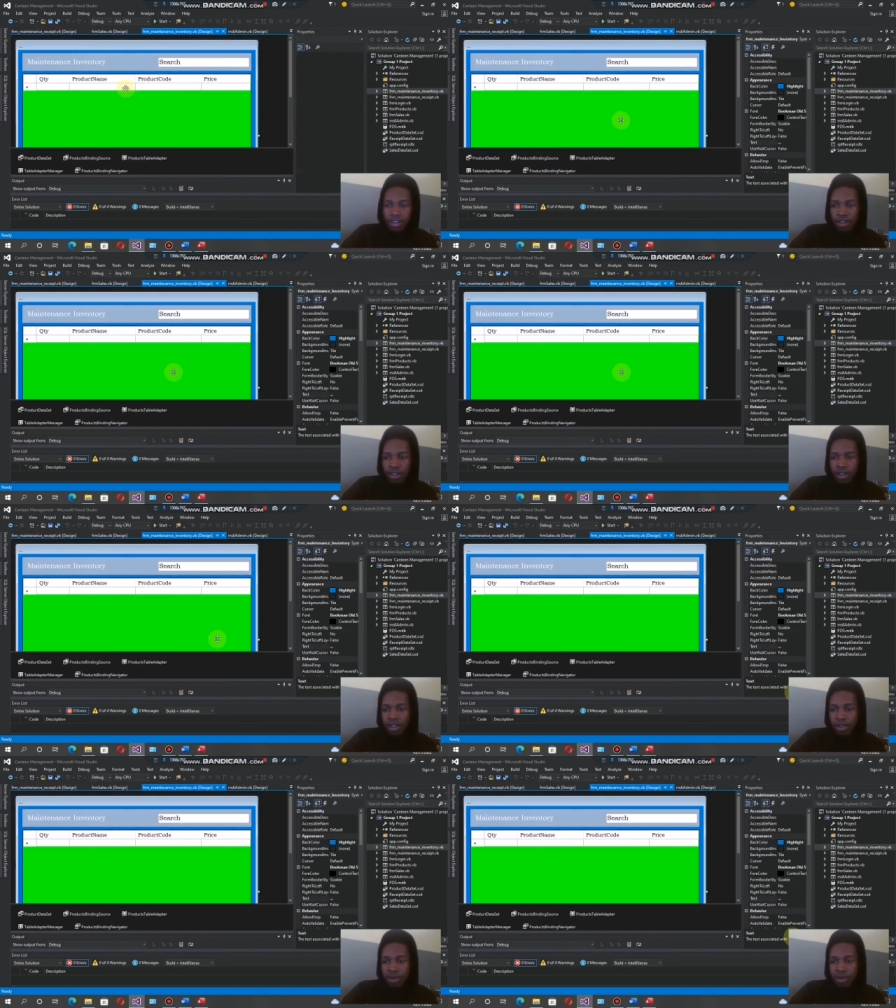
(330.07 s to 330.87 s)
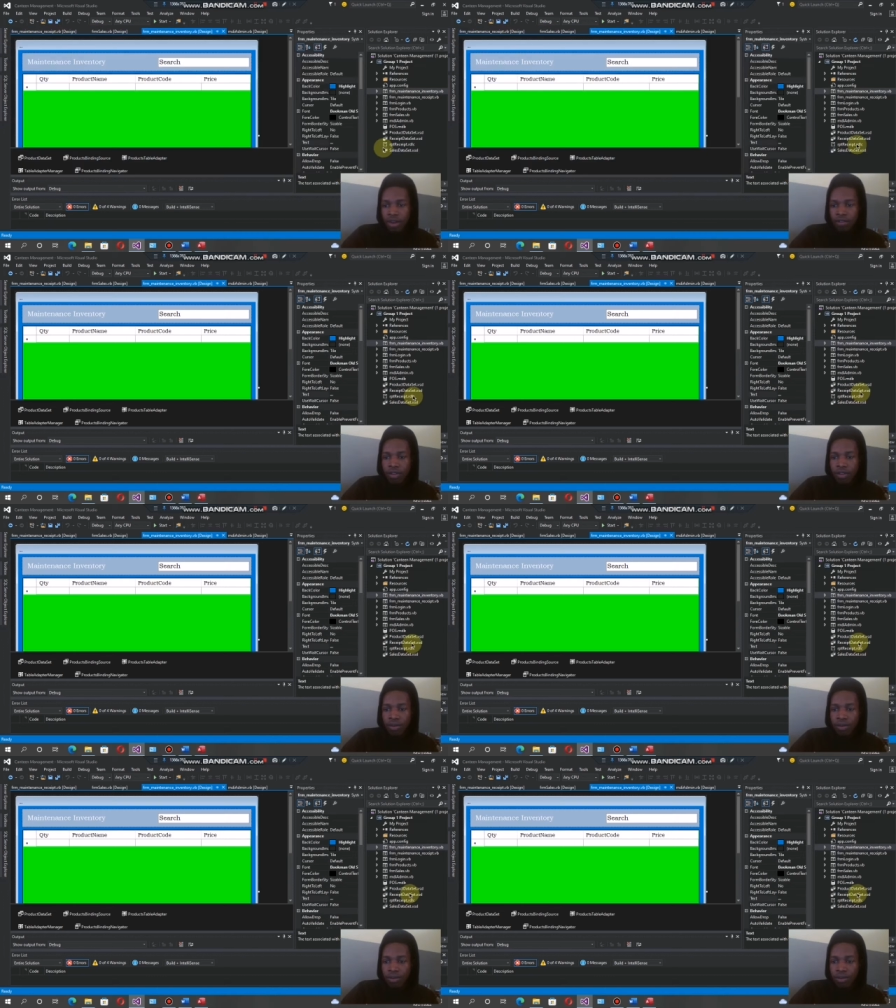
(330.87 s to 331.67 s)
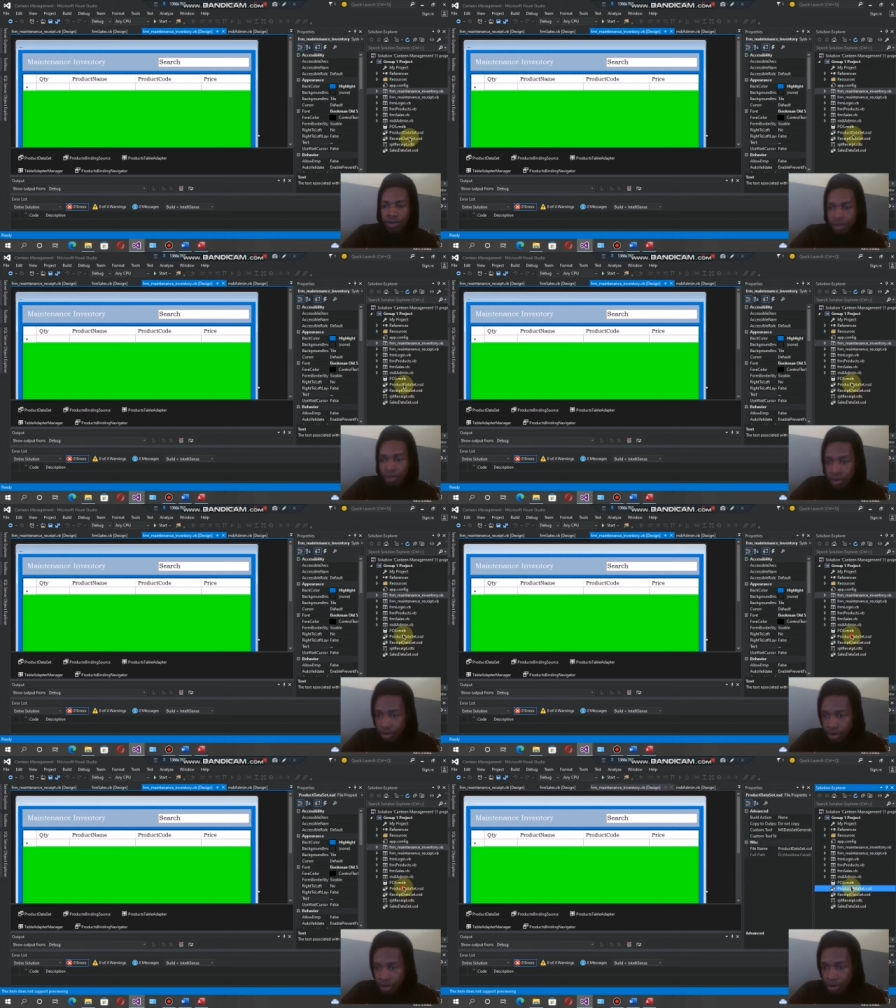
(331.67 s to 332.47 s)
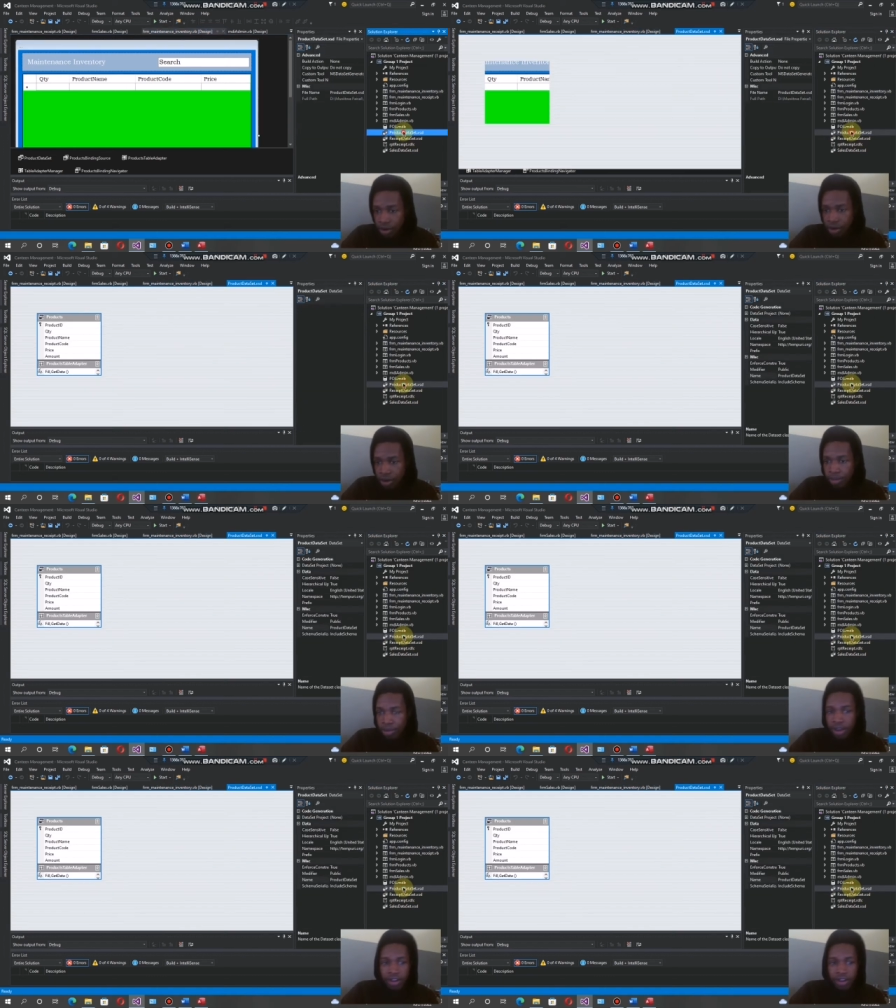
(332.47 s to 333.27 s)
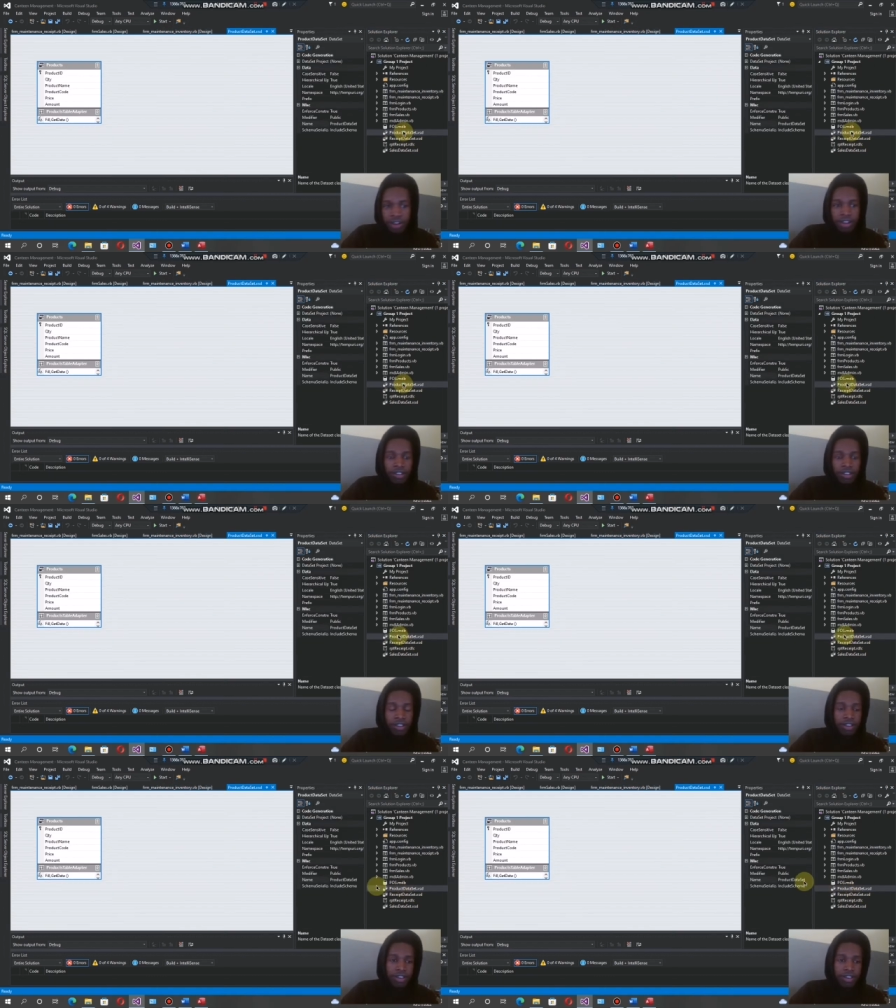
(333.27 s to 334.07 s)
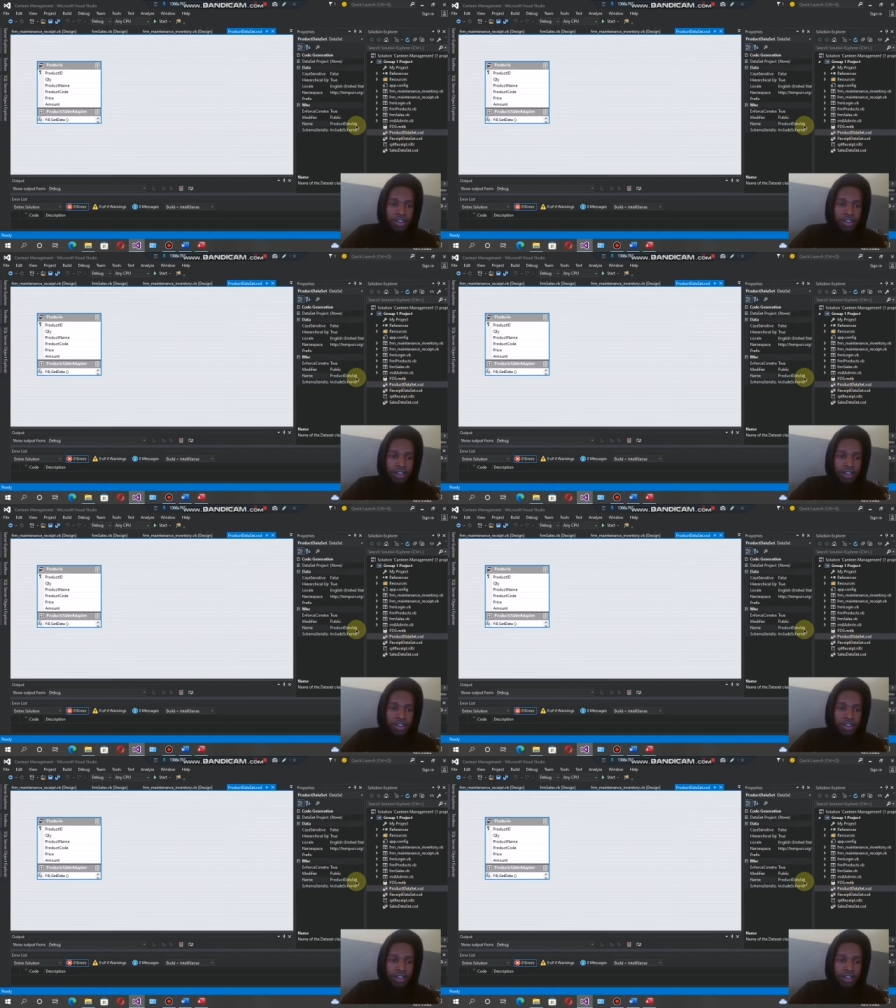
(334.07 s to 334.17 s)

and then we have the product dataset,